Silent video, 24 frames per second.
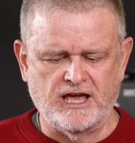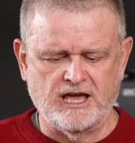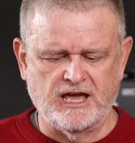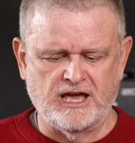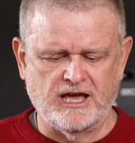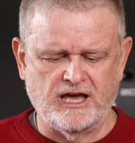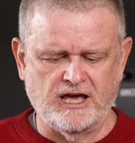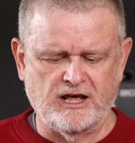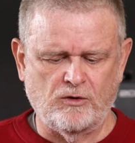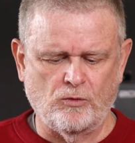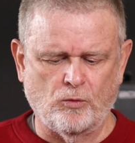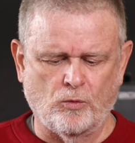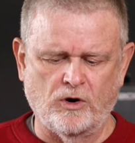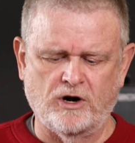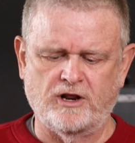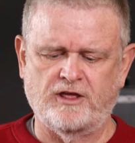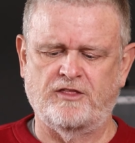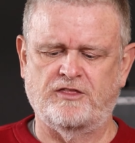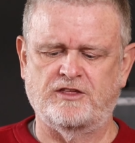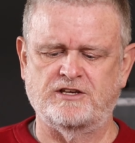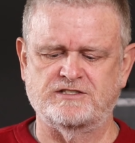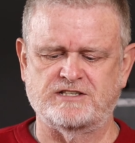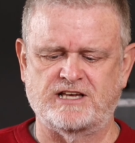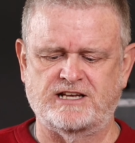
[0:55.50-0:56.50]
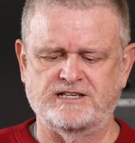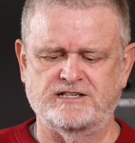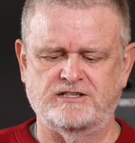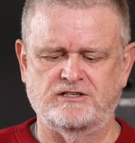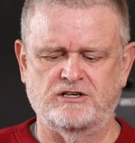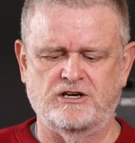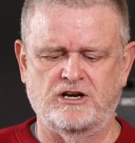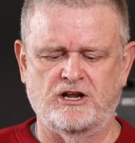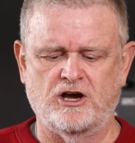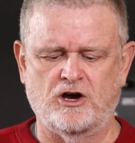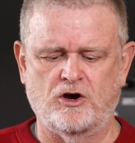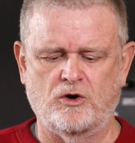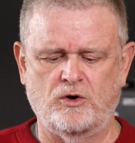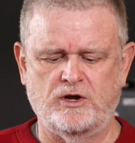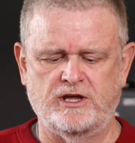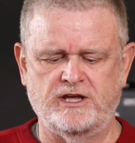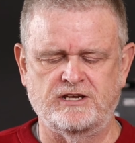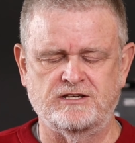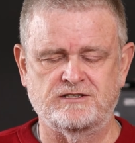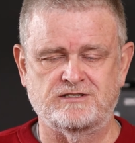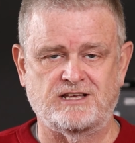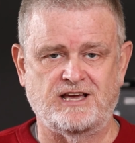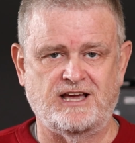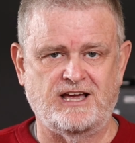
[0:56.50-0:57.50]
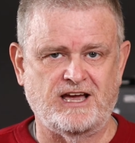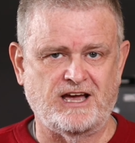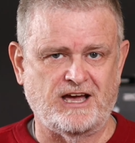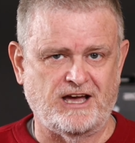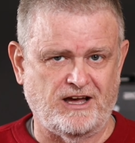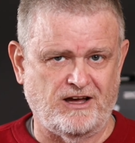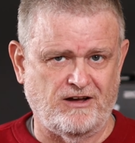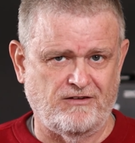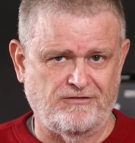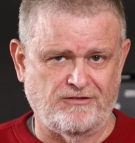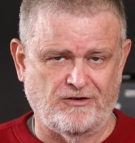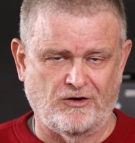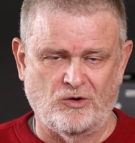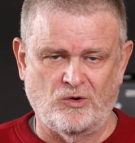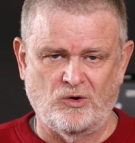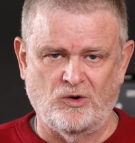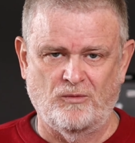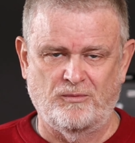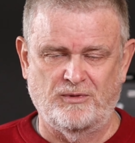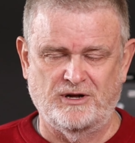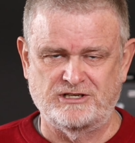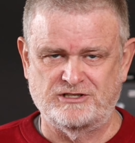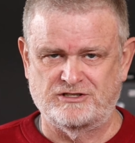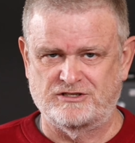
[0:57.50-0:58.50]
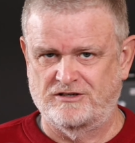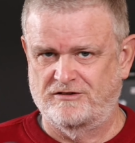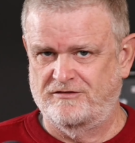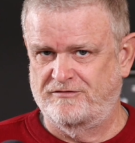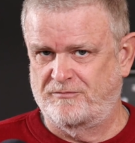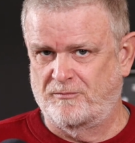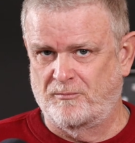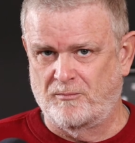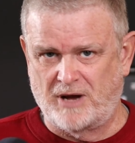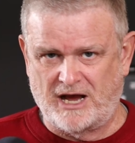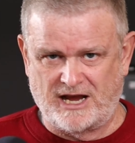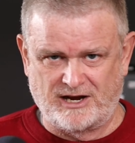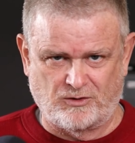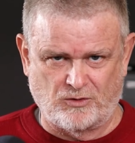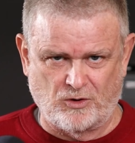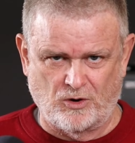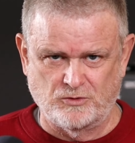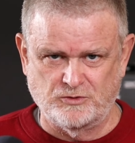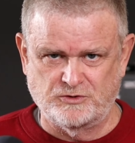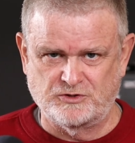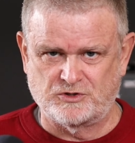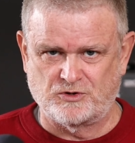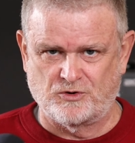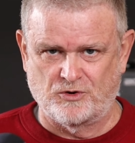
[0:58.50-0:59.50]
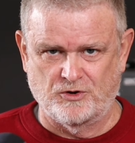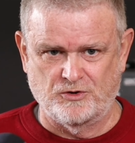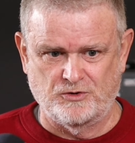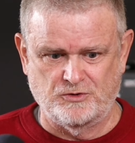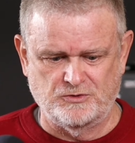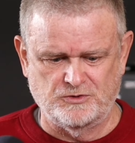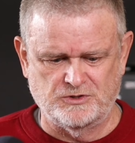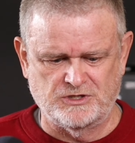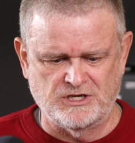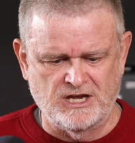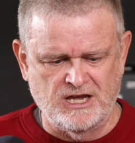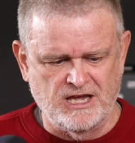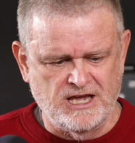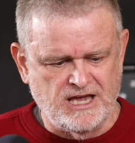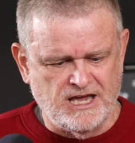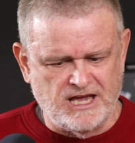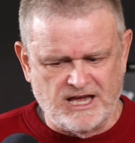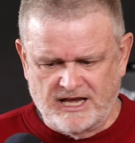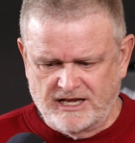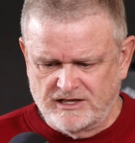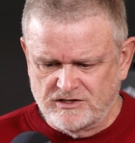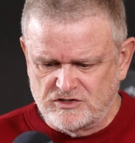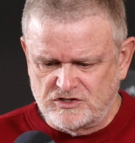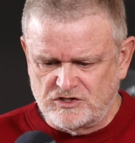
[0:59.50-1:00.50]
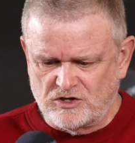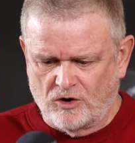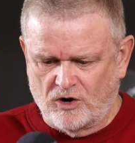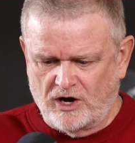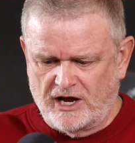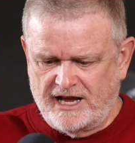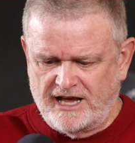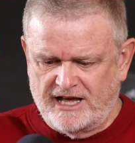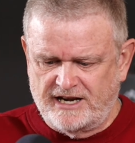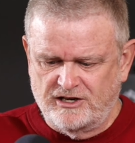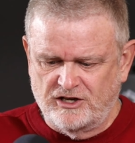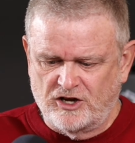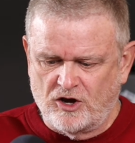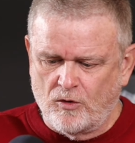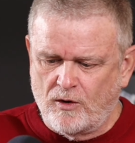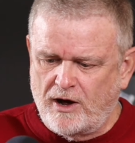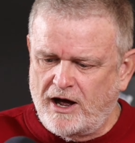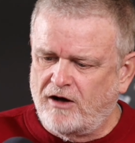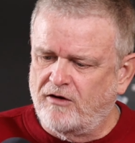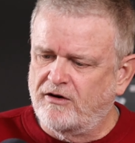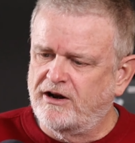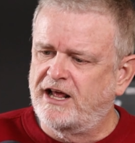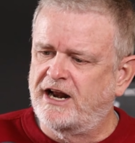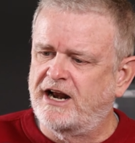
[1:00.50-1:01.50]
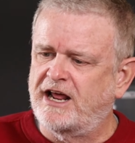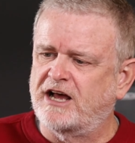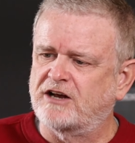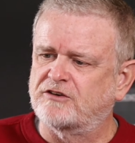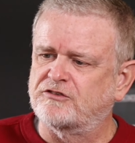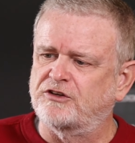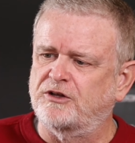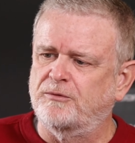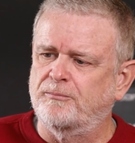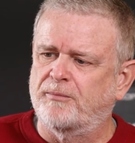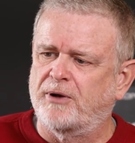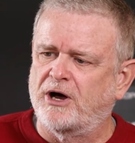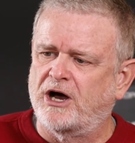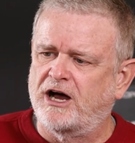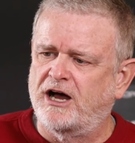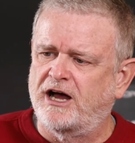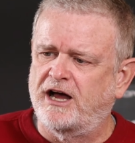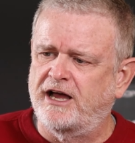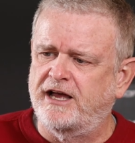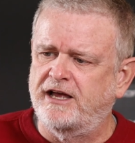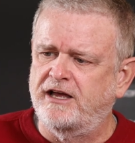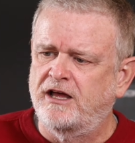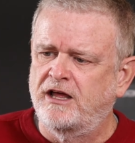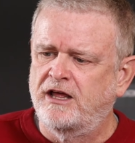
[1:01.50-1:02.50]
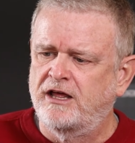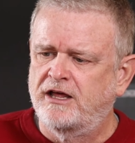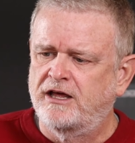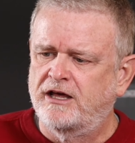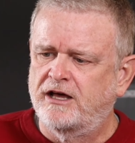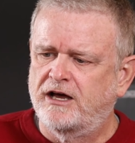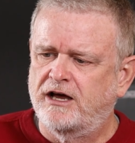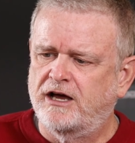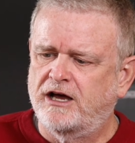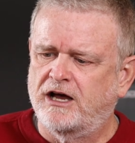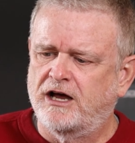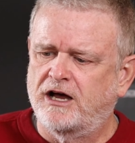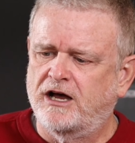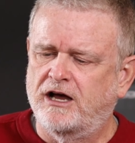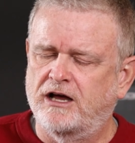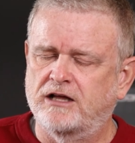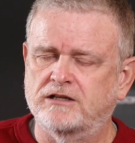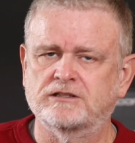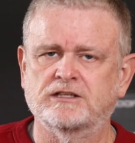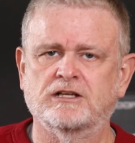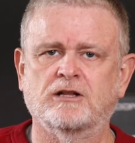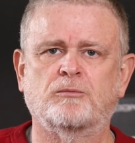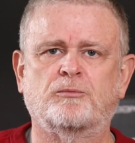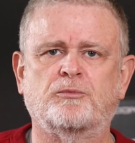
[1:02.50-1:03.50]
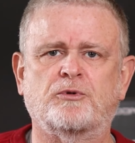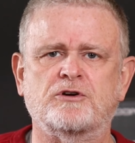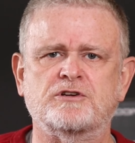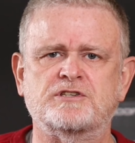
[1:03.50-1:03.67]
and one of the things I didn't know is they have a whole bunch of micro screws, and so I had to go out and actually buy a little